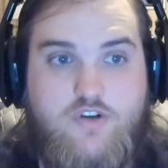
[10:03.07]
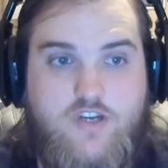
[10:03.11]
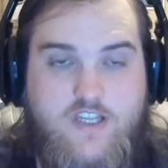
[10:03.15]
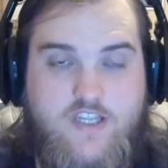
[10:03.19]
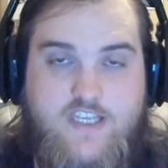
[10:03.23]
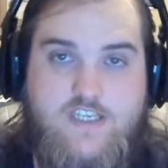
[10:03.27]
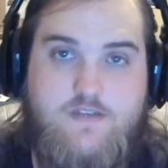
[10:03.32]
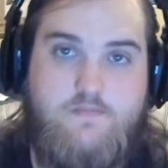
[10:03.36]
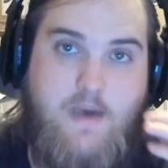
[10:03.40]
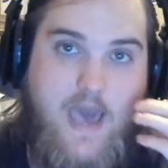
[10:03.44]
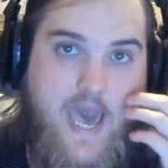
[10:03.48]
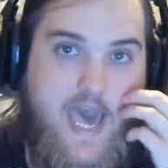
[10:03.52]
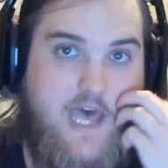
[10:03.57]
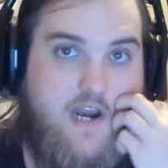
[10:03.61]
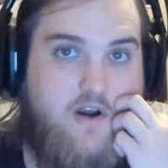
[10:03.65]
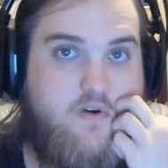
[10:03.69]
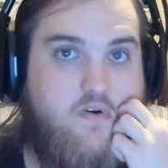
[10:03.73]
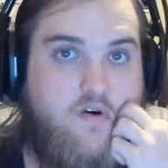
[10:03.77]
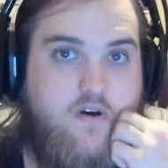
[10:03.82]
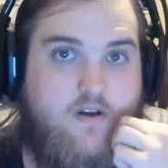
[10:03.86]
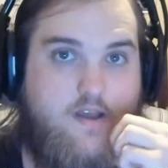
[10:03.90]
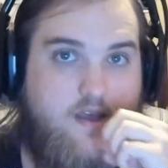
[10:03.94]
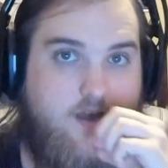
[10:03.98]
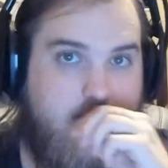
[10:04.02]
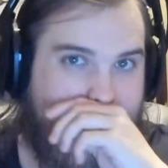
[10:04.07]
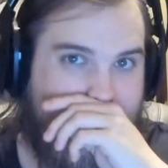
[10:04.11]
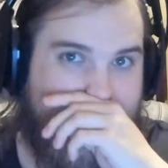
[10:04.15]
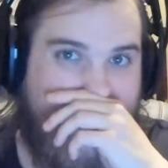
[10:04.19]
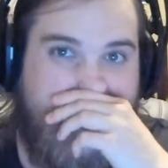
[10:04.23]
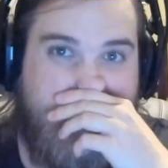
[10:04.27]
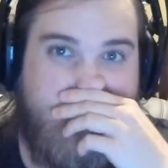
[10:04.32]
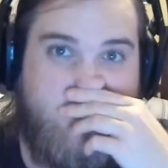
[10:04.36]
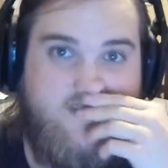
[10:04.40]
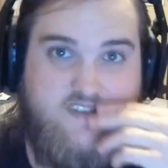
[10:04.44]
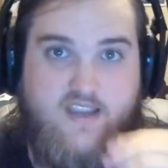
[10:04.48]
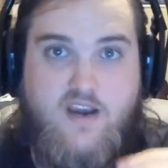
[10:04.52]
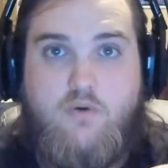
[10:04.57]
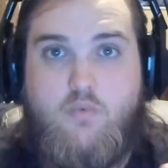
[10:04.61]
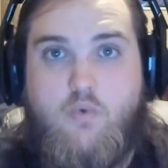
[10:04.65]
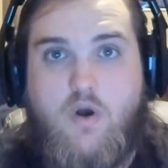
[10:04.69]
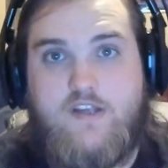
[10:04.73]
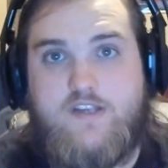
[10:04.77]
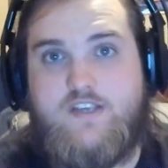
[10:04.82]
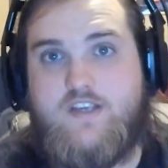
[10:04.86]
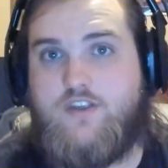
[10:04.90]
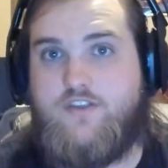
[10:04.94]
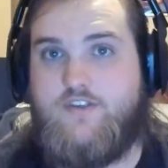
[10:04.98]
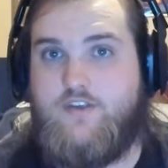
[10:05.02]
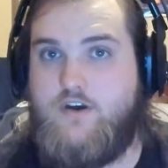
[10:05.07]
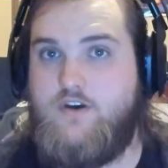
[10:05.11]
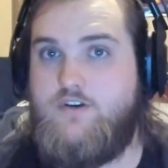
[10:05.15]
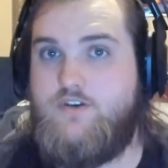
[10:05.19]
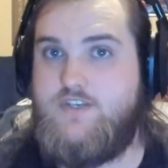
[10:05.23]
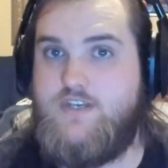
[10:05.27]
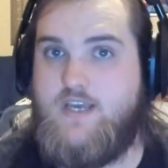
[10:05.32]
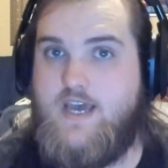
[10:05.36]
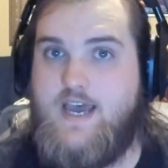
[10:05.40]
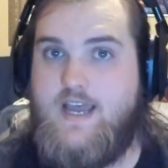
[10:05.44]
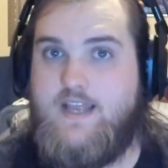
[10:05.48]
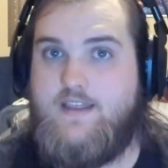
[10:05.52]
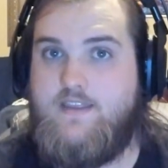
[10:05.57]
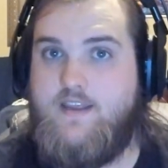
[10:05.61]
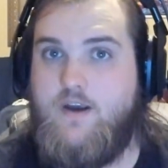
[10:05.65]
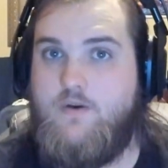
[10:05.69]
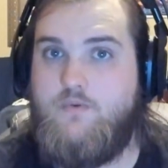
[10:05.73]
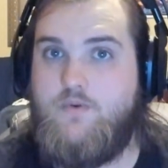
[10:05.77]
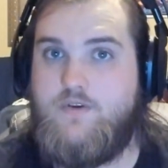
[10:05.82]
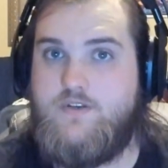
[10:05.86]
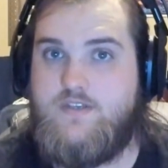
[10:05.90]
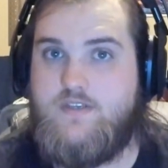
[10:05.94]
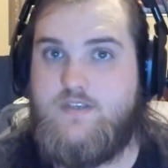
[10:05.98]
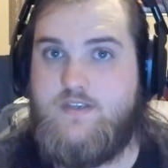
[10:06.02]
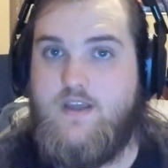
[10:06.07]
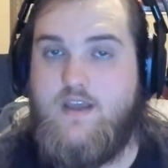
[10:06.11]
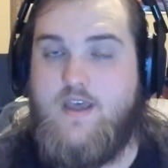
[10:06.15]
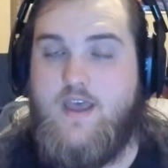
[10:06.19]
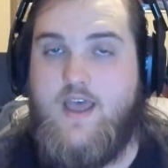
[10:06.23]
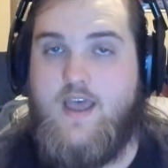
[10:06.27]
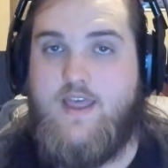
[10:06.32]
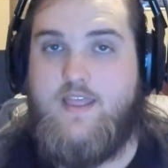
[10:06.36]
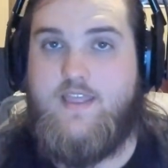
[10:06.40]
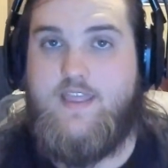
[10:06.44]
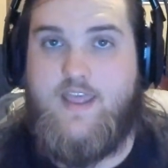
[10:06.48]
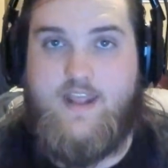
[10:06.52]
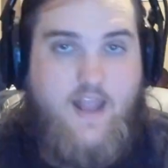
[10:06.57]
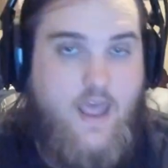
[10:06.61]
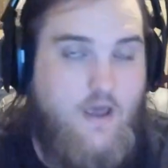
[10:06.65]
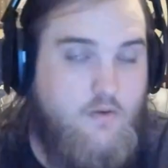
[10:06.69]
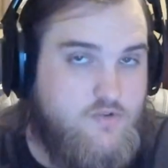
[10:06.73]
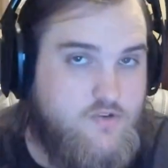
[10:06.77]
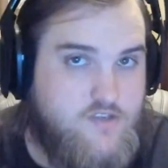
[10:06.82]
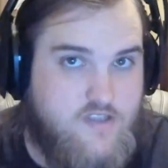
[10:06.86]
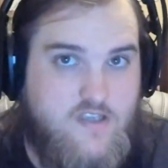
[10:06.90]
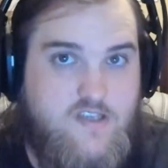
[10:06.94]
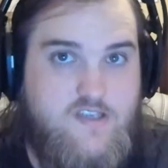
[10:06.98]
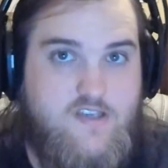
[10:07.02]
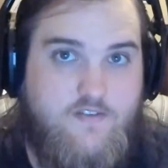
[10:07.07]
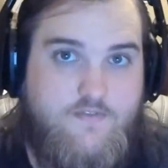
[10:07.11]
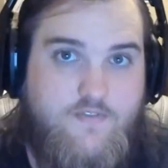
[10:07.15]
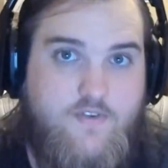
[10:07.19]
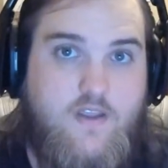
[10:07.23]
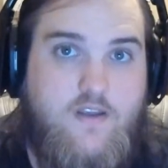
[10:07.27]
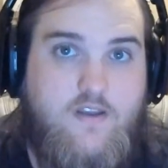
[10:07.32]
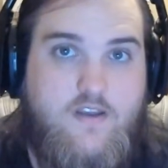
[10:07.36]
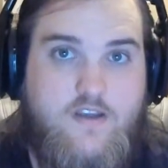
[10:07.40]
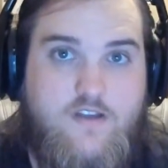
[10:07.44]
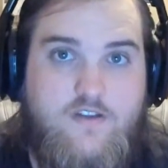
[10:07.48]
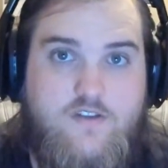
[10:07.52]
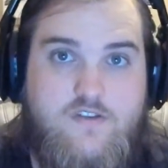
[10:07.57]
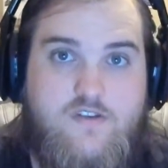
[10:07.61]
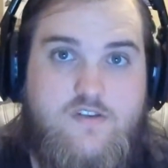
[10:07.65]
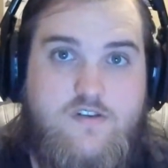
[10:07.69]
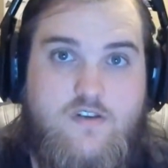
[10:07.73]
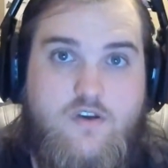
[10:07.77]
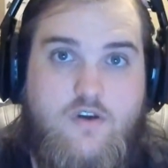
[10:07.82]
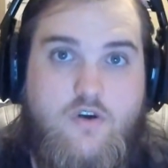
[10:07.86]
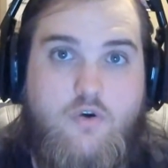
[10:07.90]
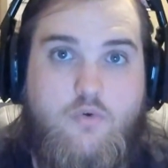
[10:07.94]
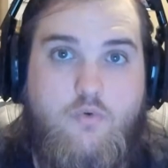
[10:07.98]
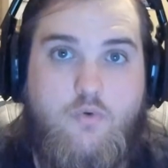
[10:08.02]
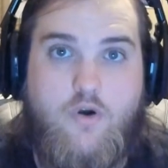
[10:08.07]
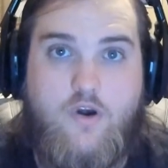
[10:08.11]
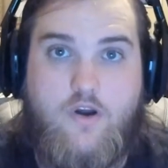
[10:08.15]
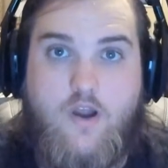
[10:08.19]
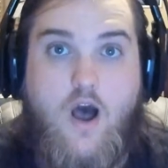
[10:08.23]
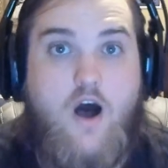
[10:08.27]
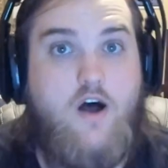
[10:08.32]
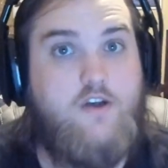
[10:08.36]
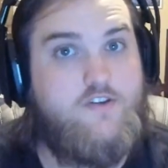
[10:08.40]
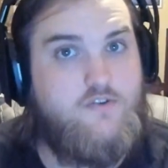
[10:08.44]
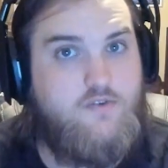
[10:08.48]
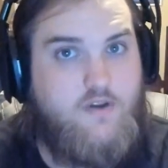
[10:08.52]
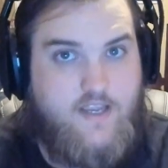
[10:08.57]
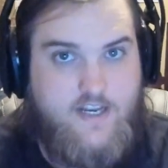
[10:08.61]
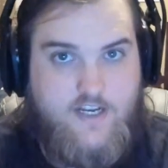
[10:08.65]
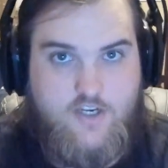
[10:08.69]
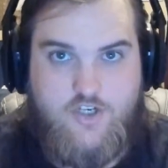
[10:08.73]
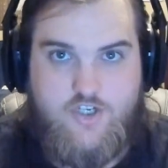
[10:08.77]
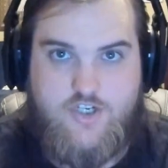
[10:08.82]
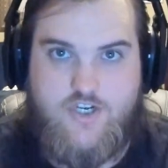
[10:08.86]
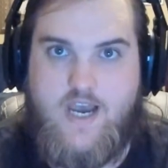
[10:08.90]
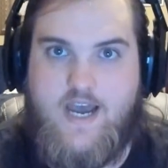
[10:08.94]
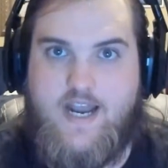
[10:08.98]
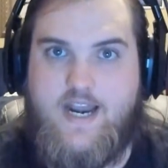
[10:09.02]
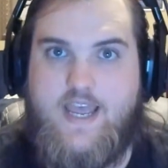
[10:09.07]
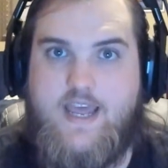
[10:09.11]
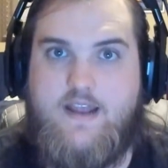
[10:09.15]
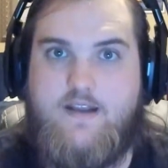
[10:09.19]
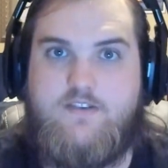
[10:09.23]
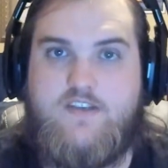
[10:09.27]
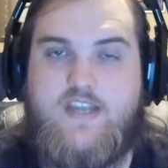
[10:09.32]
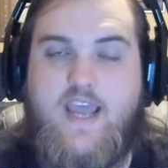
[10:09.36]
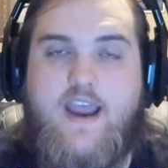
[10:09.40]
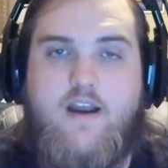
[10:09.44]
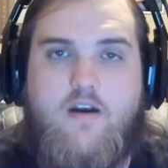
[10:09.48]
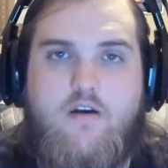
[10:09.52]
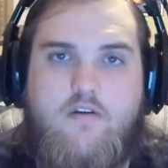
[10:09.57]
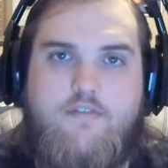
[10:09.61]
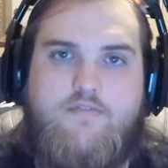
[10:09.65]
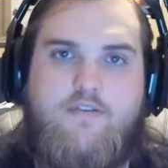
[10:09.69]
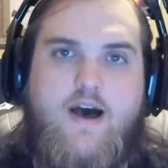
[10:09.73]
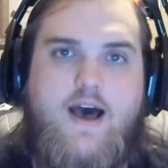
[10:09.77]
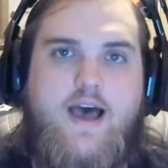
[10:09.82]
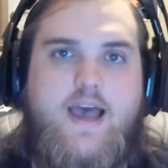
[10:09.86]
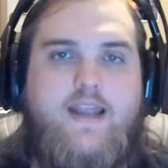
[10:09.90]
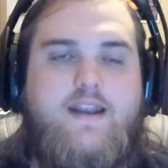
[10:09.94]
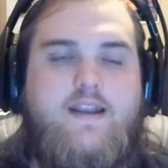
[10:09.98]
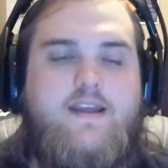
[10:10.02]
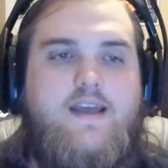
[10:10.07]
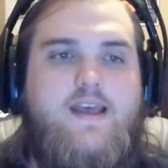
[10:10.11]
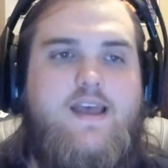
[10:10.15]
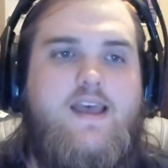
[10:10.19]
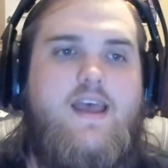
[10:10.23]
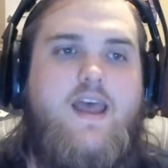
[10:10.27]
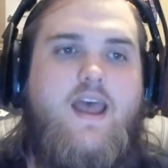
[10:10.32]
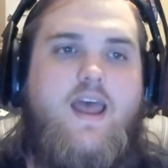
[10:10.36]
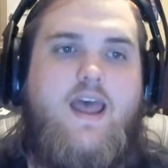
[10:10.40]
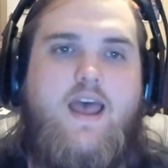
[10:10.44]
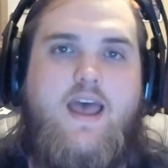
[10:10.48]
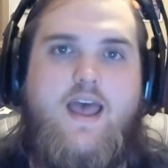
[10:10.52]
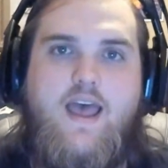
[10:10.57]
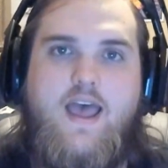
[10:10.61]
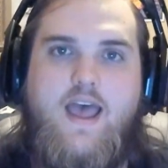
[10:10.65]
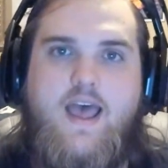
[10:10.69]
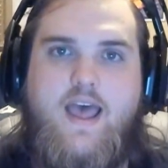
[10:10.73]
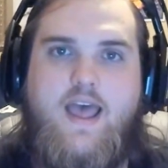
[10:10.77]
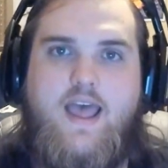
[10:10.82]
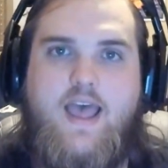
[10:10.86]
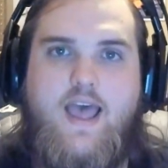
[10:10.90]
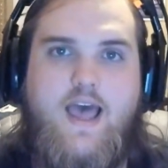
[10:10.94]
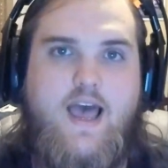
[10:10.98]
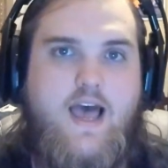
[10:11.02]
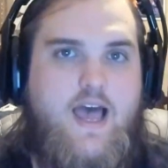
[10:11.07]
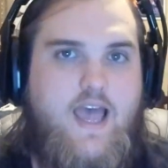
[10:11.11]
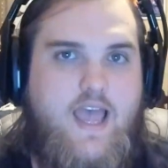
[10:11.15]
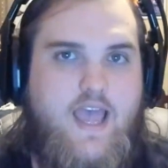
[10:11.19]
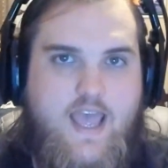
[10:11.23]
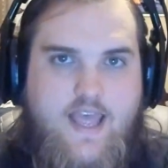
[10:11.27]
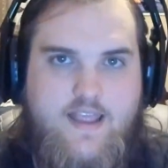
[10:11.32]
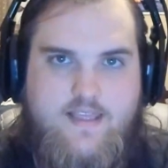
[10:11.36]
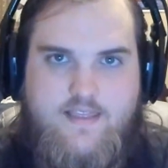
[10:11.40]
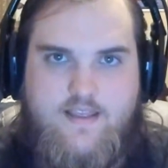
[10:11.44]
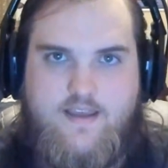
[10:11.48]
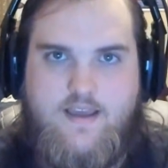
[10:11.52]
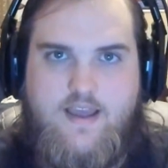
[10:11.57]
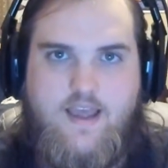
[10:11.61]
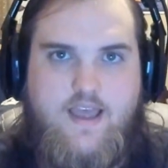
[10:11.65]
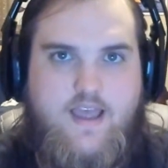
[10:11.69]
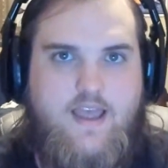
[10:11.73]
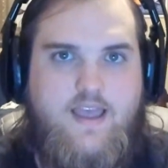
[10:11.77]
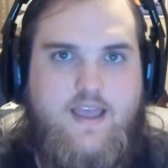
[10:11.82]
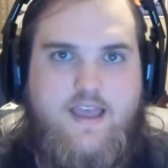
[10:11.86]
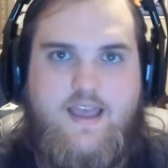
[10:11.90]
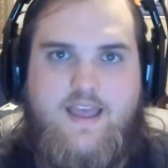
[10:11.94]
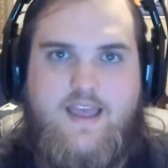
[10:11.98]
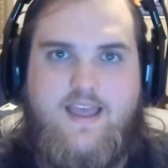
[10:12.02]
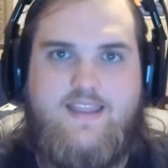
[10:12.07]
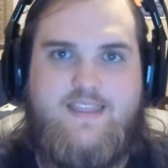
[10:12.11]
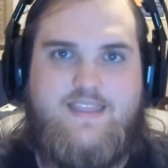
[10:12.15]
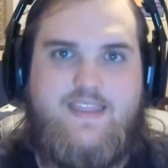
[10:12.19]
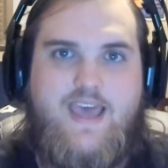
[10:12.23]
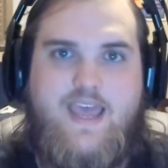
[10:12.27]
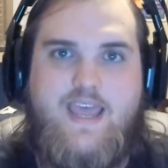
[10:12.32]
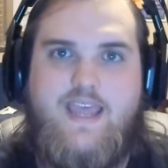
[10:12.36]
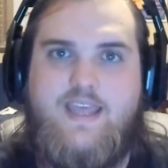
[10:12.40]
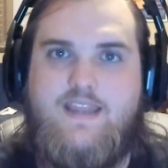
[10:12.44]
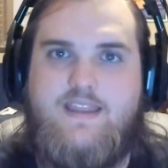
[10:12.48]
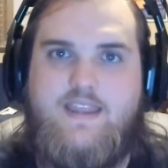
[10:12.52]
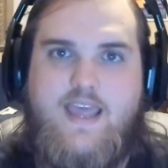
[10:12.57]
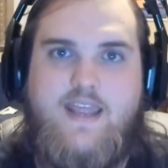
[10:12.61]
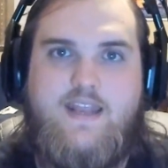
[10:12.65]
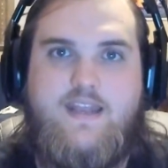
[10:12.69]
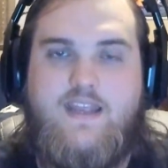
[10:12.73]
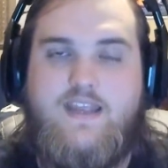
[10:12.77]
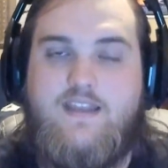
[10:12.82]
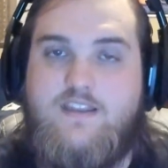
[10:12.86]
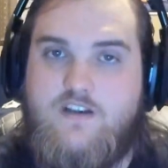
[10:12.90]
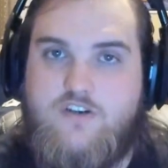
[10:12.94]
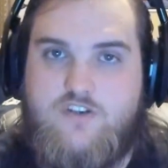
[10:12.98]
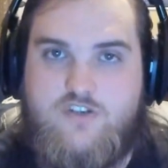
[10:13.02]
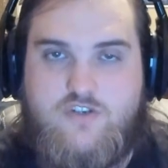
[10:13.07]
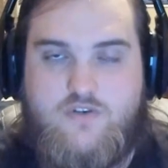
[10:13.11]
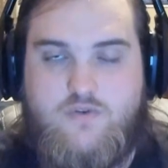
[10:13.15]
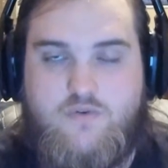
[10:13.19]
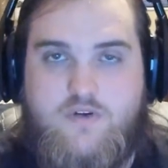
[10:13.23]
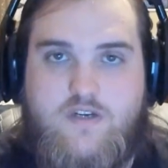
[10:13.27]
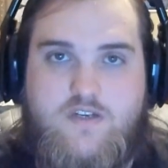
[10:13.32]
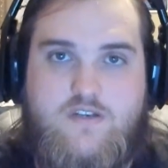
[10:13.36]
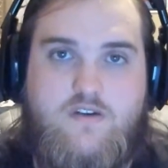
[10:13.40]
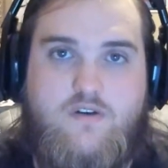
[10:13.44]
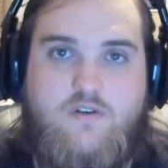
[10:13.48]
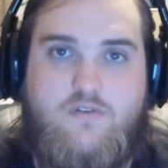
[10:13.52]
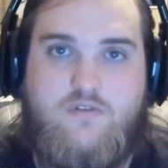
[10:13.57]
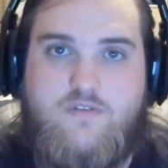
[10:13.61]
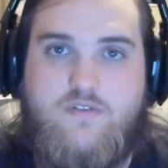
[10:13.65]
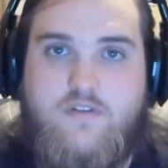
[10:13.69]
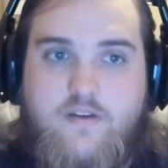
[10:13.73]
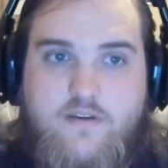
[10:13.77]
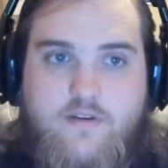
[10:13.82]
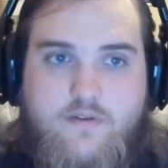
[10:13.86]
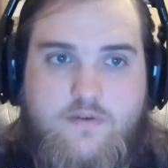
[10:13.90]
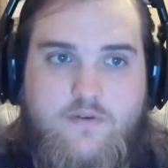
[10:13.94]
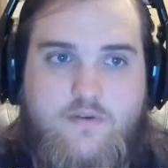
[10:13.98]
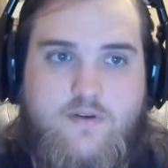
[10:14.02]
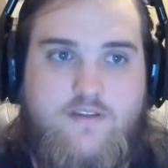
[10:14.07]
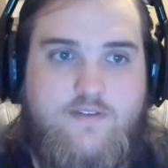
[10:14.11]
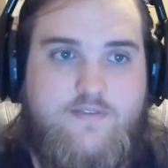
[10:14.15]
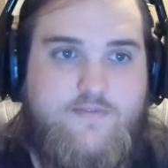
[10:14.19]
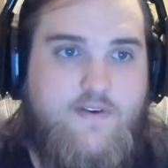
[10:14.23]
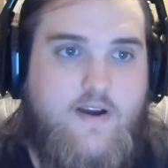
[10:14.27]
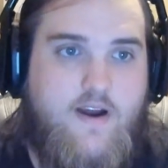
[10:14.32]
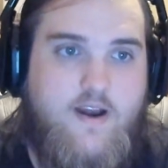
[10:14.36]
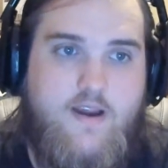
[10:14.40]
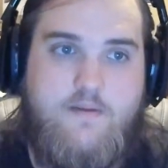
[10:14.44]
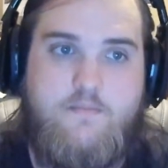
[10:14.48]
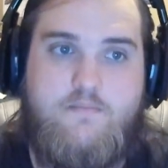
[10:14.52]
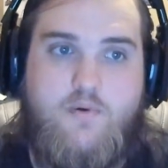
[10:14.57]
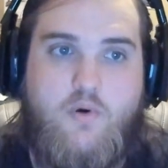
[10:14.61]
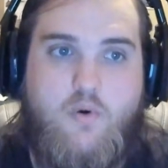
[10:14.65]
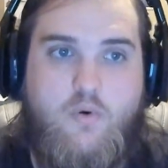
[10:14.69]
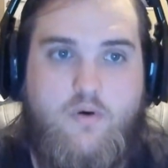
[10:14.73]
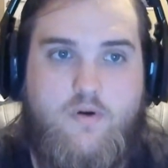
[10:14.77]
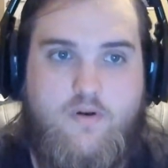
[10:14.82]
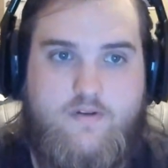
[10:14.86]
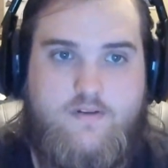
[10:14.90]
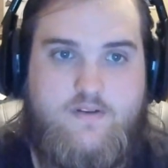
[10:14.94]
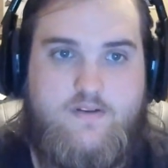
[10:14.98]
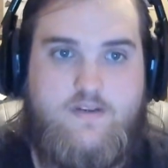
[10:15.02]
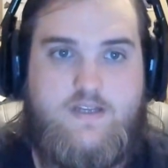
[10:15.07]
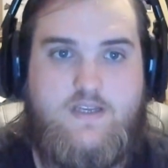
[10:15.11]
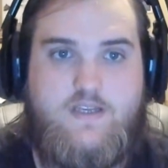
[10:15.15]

to this battle, because there was a third side. And that was the civilians who were also getting shot at, terrified. And they need their story told too. It's very important.